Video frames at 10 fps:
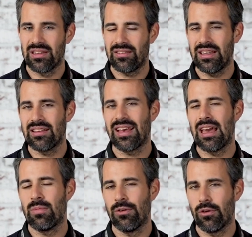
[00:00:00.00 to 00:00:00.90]

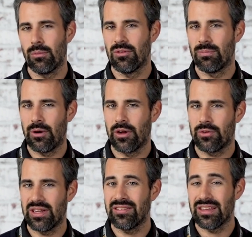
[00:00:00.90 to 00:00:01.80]
2022, they have
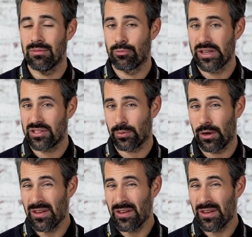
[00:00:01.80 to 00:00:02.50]
been relying on the